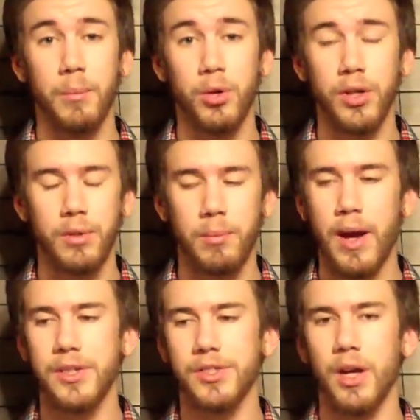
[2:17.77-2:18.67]
a pretty good
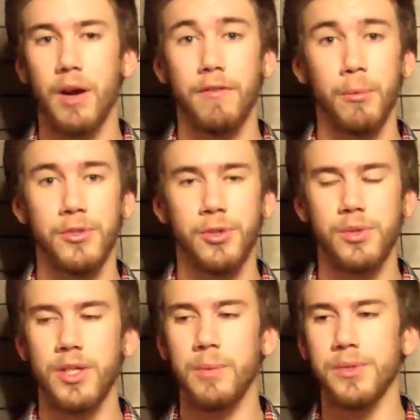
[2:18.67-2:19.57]
match from those two
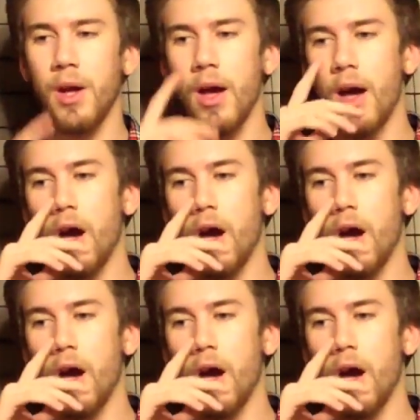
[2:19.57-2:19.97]
teams.